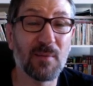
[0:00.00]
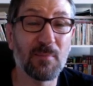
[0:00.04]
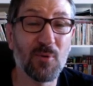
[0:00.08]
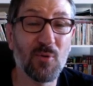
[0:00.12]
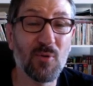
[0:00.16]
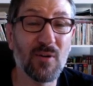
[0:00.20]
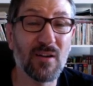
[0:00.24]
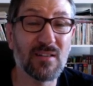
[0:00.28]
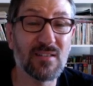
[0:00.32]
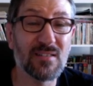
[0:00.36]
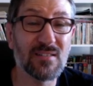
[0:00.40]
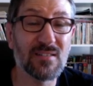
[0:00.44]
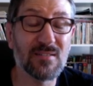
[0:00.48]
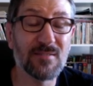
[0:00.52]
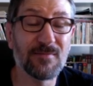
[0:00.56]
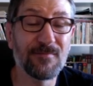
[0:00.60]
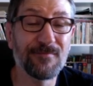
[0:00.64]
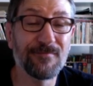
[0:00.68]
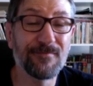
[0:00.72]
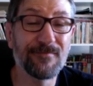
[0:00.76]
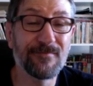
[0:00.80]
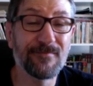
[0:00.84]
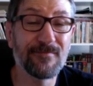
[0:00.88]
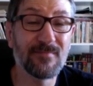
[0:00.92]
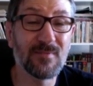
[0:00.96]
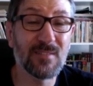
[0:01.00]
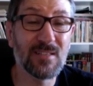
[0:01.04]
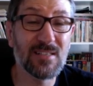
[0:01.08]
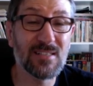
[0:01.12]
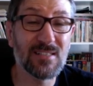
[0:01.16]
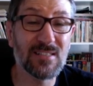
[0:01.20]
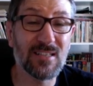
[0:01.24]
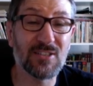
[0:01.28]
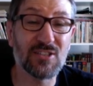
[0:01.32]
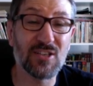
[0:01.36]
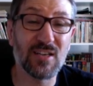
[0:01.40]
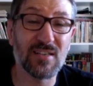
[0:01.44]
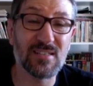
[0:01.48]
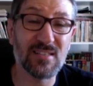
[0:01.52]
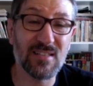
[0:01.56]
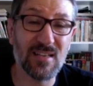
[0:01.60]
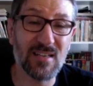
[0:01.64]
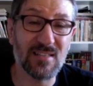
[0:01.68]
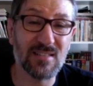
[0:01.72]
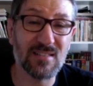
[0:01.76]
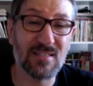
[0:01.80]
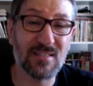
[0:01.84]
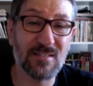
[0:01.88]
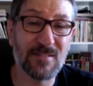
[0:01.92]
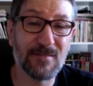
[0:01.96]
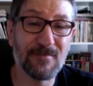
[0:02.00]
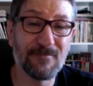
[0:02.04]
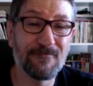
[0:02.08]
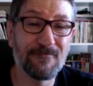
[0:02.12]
points, such as this.